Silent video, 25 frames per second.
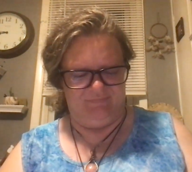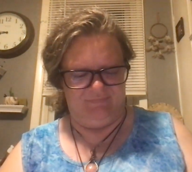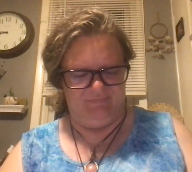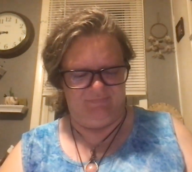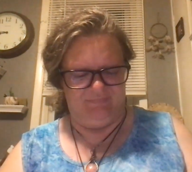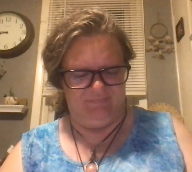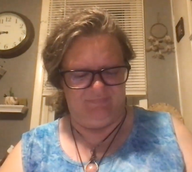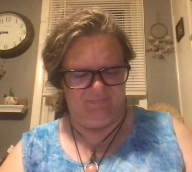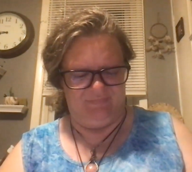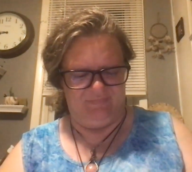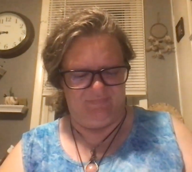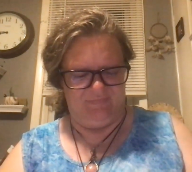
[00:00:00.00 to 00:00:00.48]

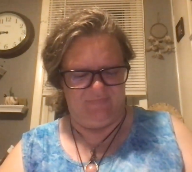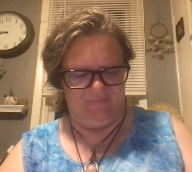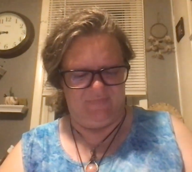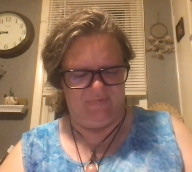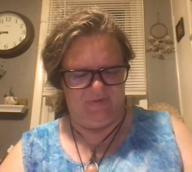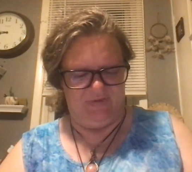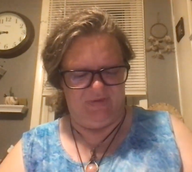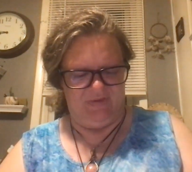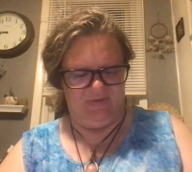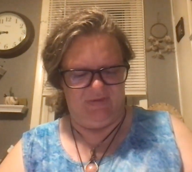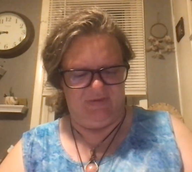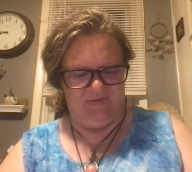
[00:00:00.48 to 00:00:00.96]

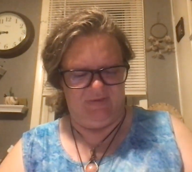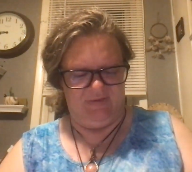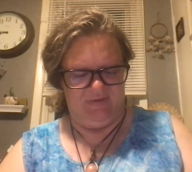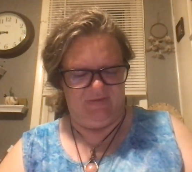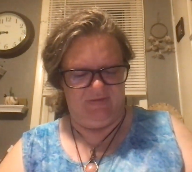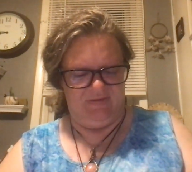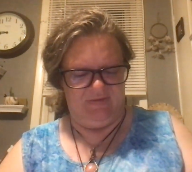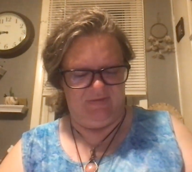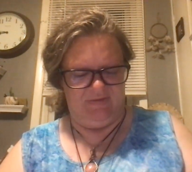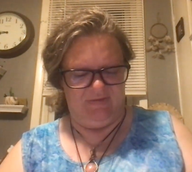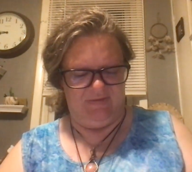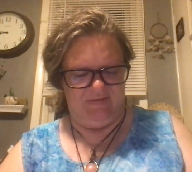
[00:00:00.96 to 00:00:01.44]

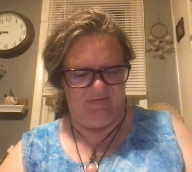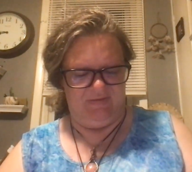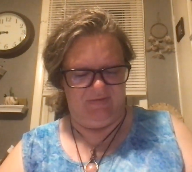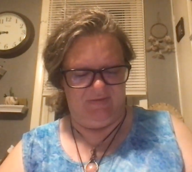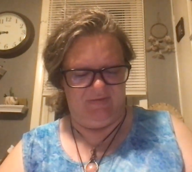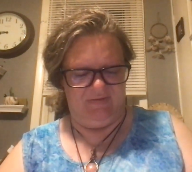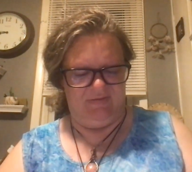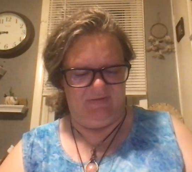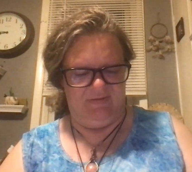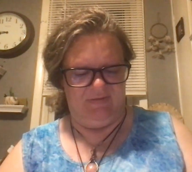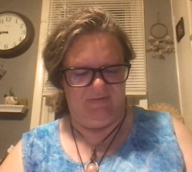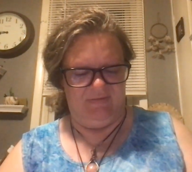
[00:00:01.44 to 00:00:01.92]

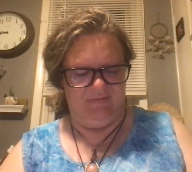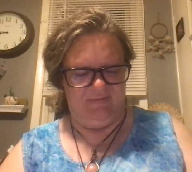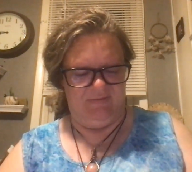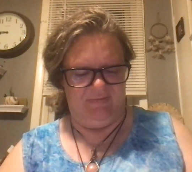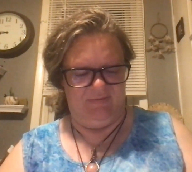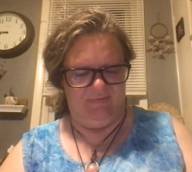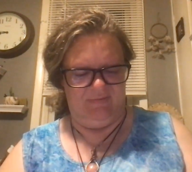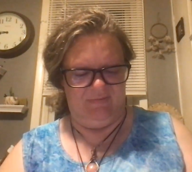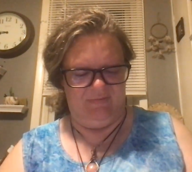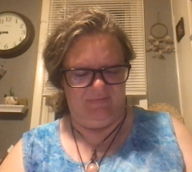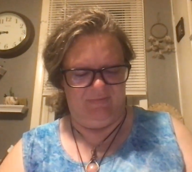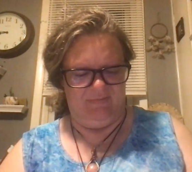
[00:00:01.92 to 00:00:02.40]

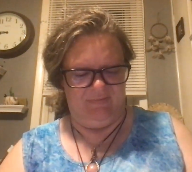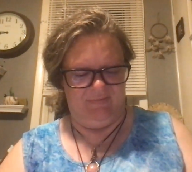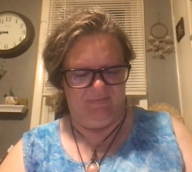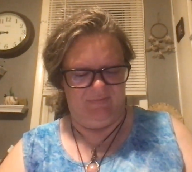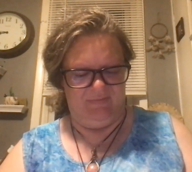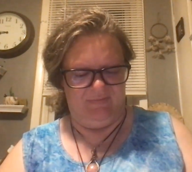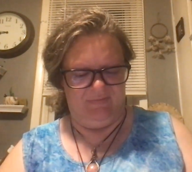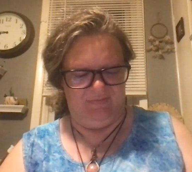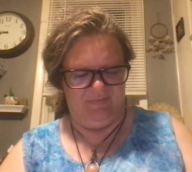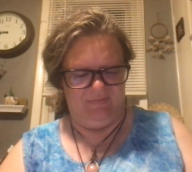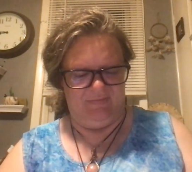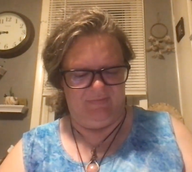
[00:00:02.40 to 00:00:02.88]

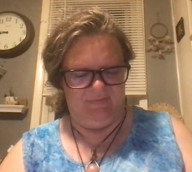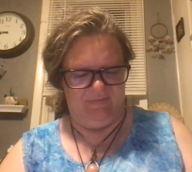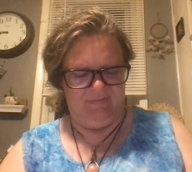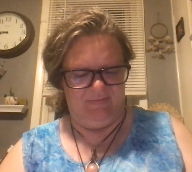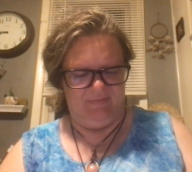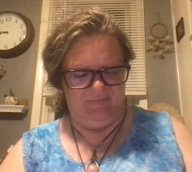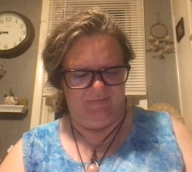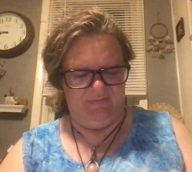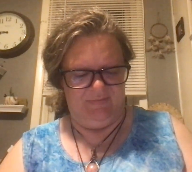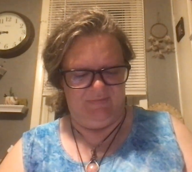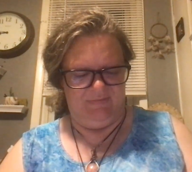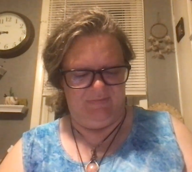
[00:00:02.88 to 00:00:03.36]

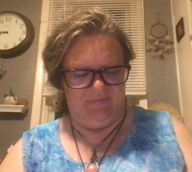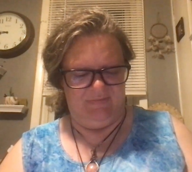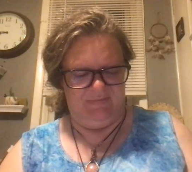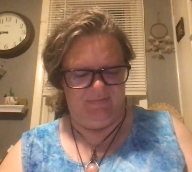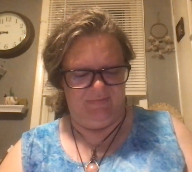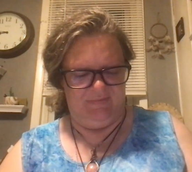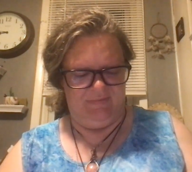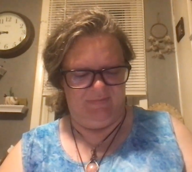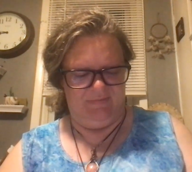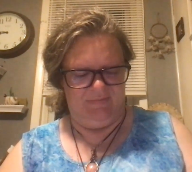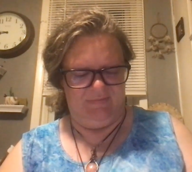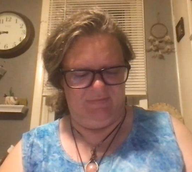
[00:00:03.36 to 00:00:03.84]

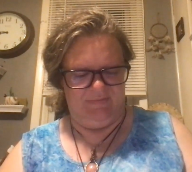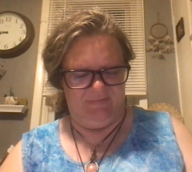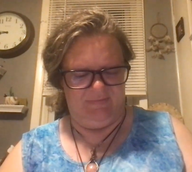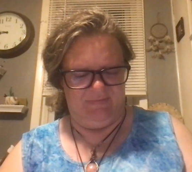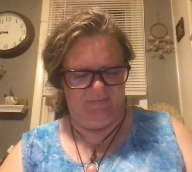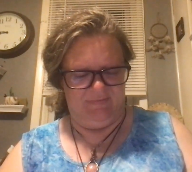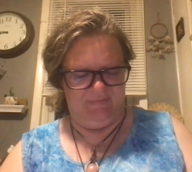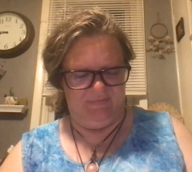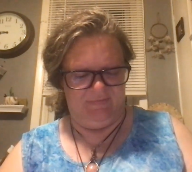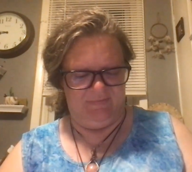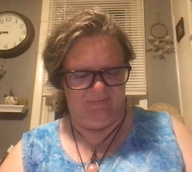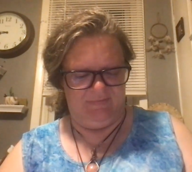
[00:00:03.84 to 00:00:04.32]

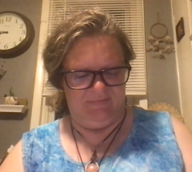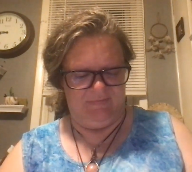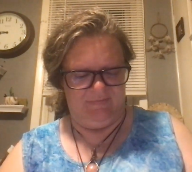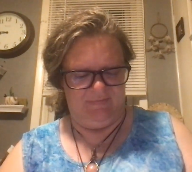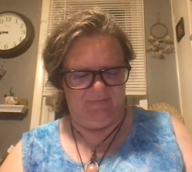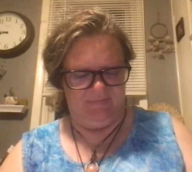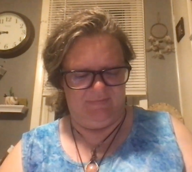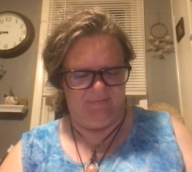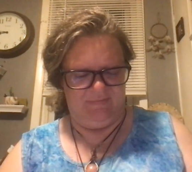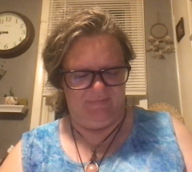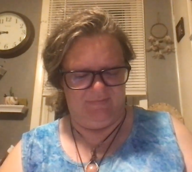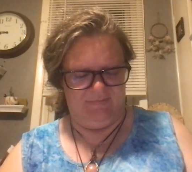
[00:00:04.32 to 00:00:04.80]

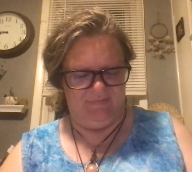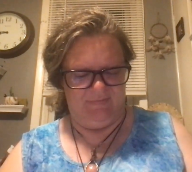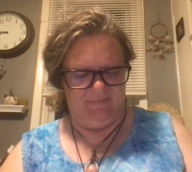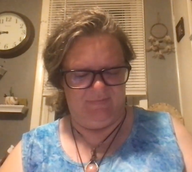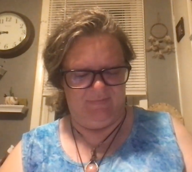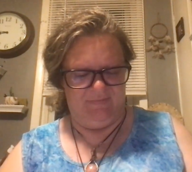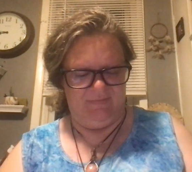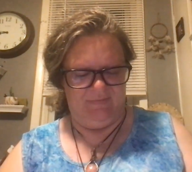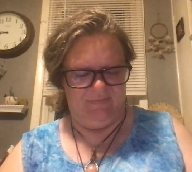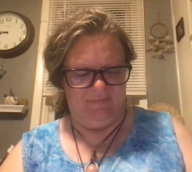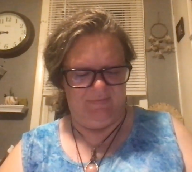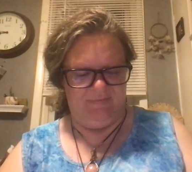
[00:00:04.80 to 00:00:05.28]

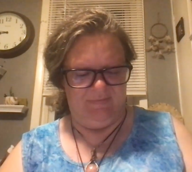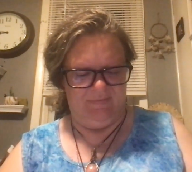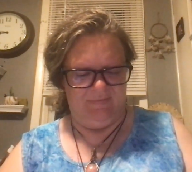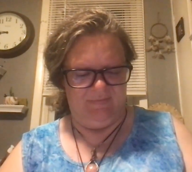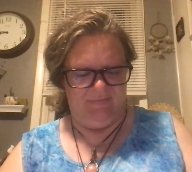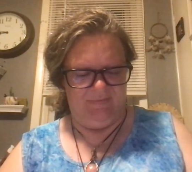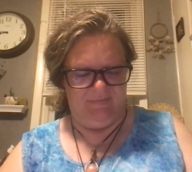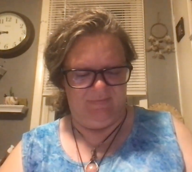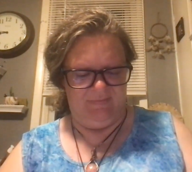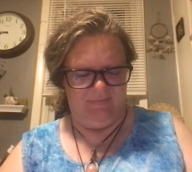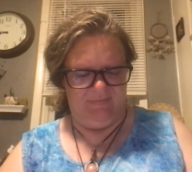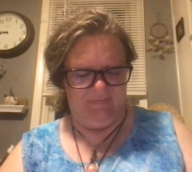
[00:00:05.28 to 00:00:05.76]

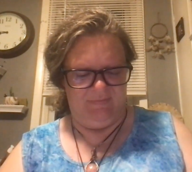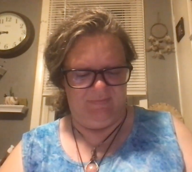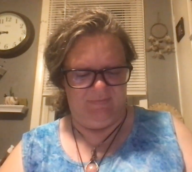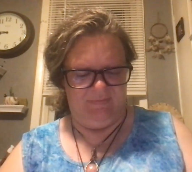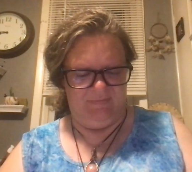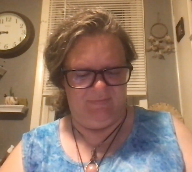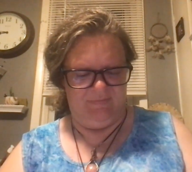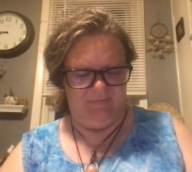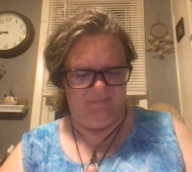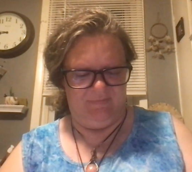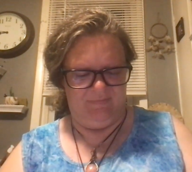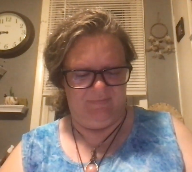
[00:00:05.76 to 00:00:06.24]

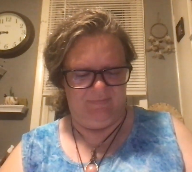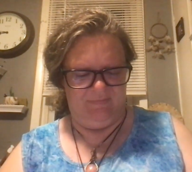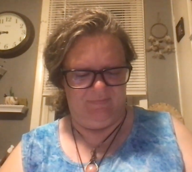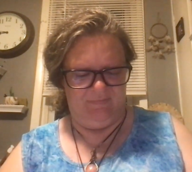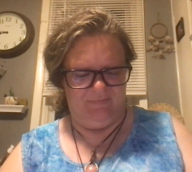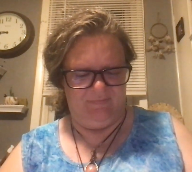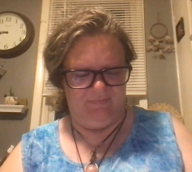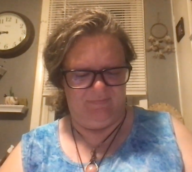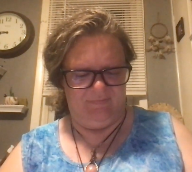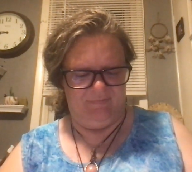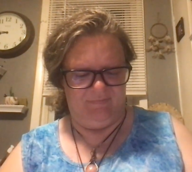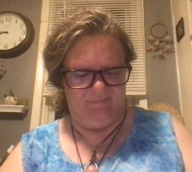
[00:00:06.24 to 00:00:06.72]

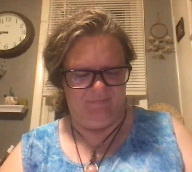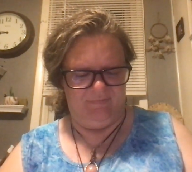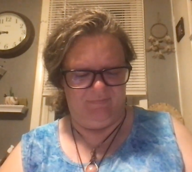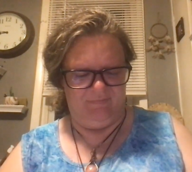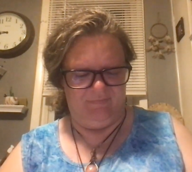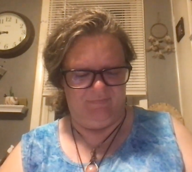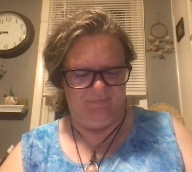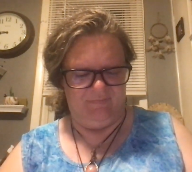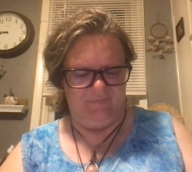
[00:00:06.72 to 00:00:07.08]
[no speech]